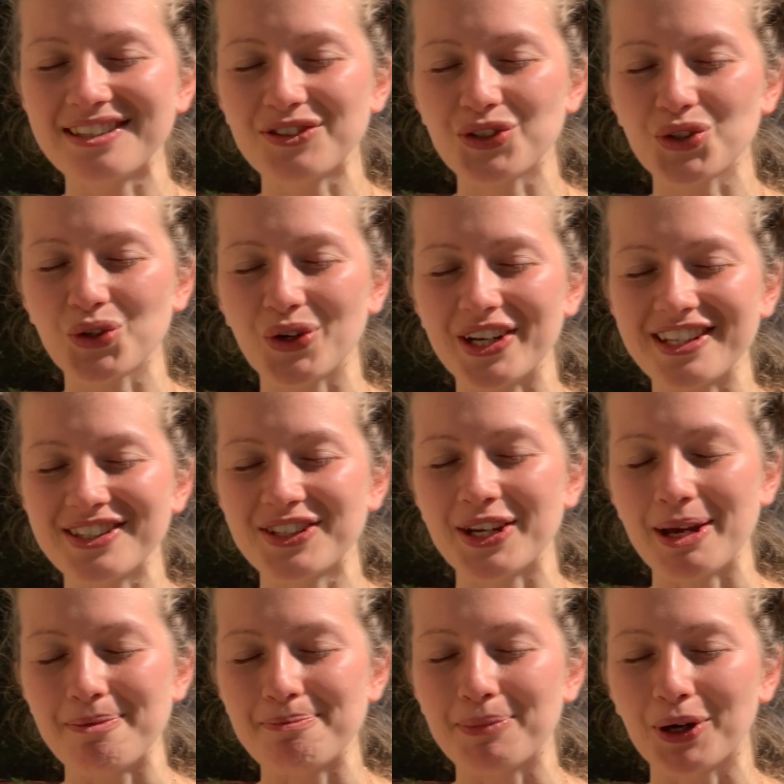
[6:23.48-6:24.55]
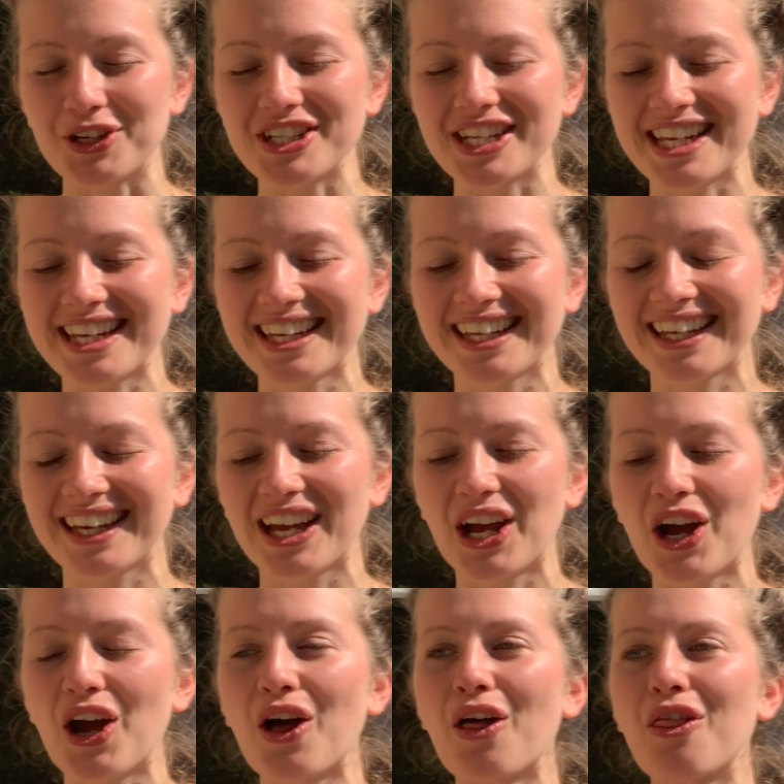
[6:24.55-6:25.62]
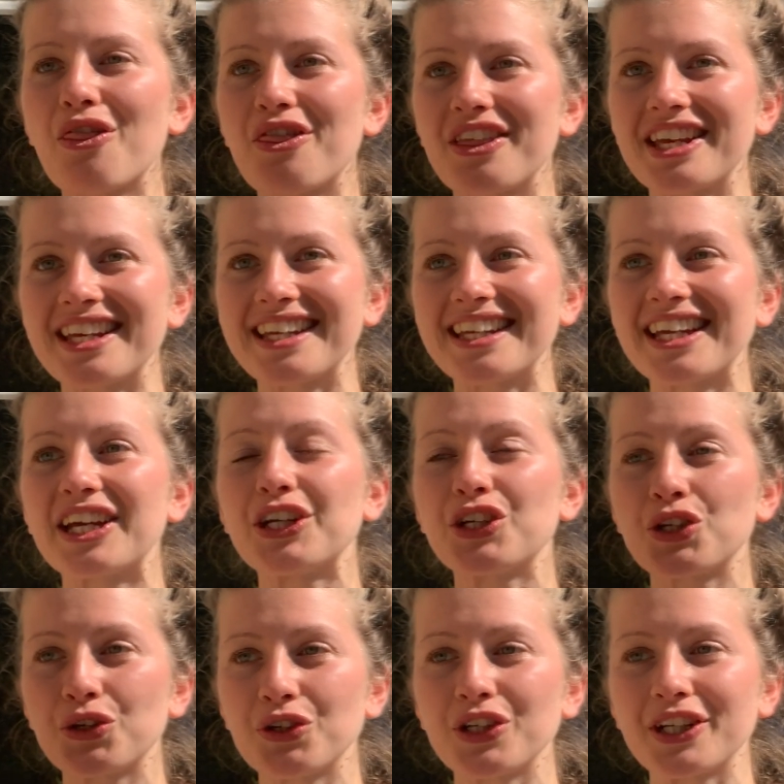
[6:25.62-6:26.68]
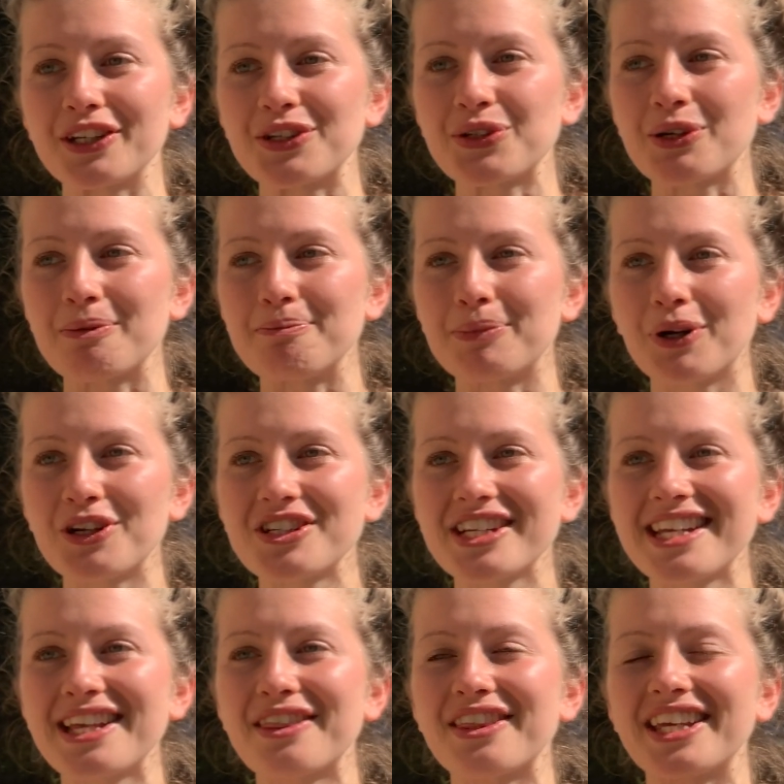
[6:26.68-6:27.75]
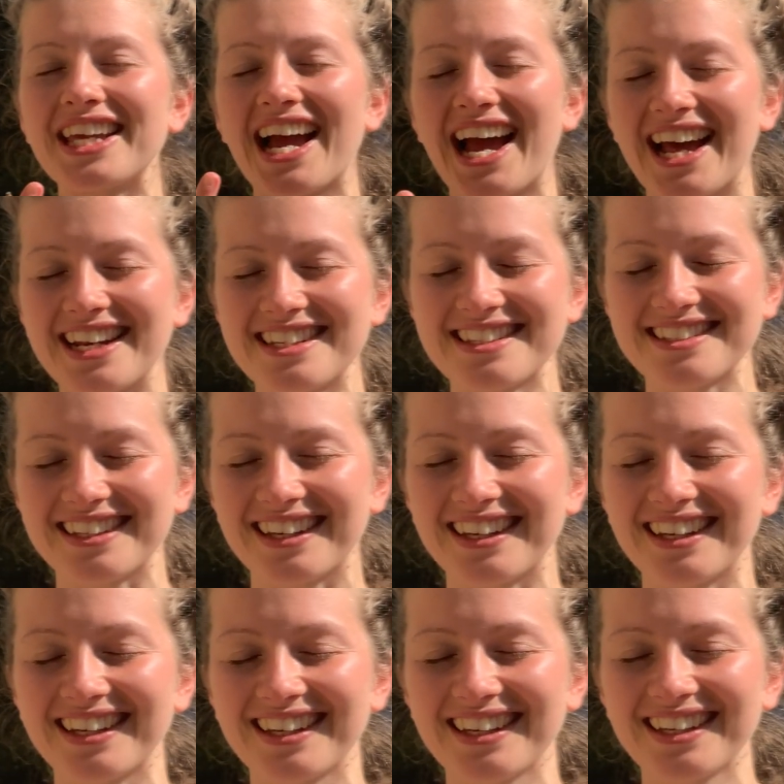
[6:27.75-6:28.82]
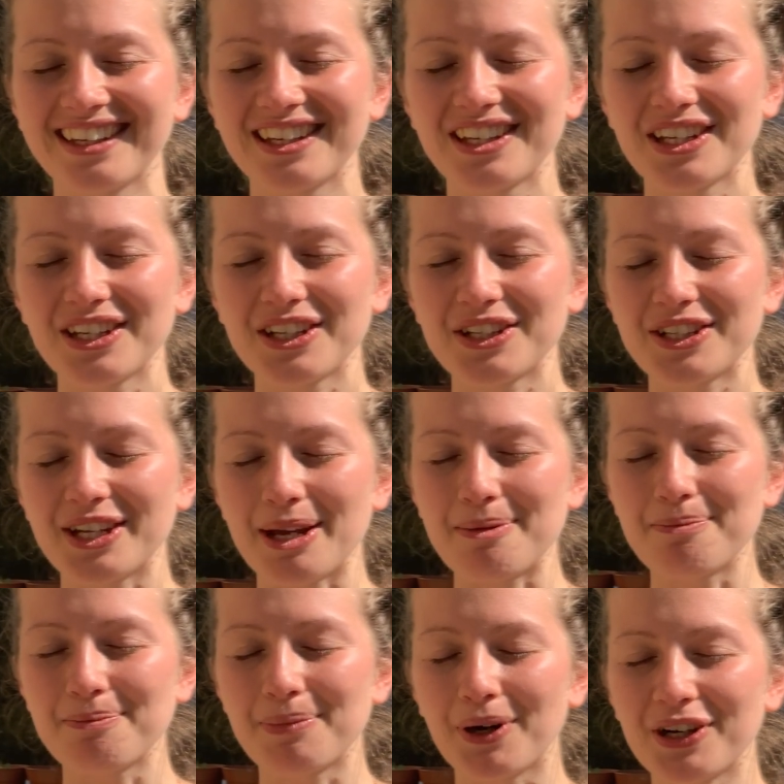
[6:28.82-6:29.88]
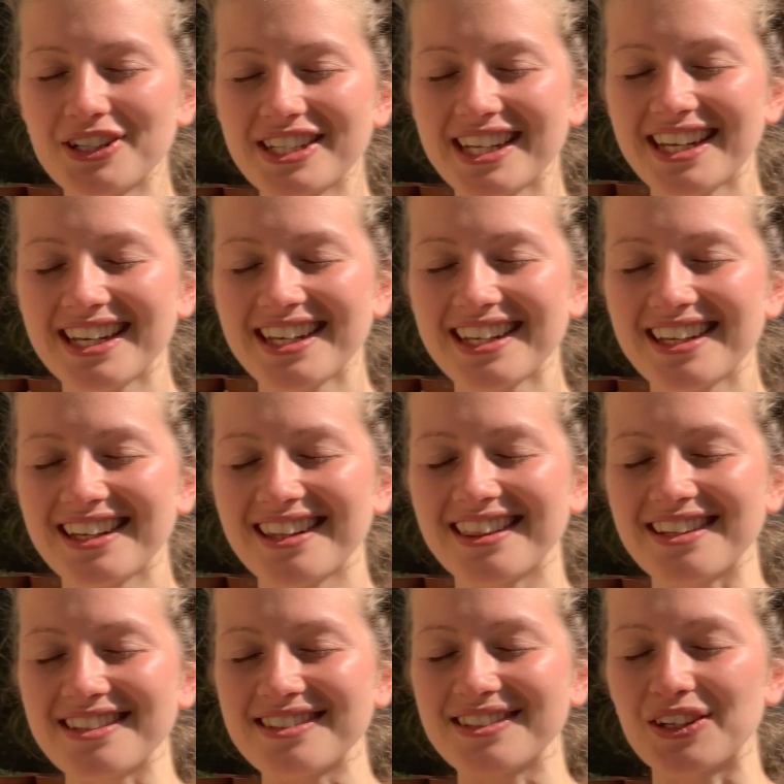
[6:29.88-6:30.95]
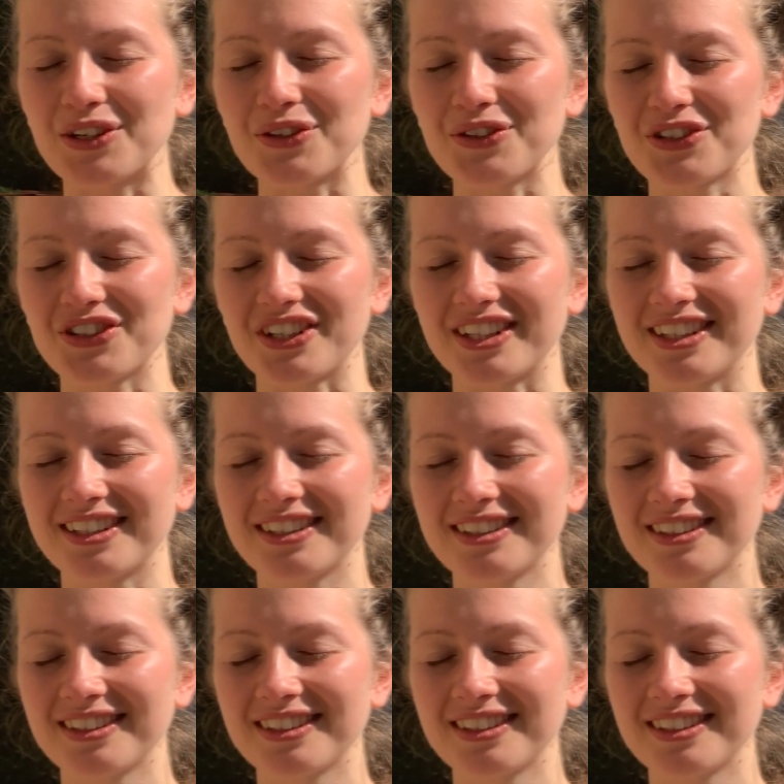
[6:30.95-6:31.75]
choice to embody the union, to embody the answer, to embody the solution.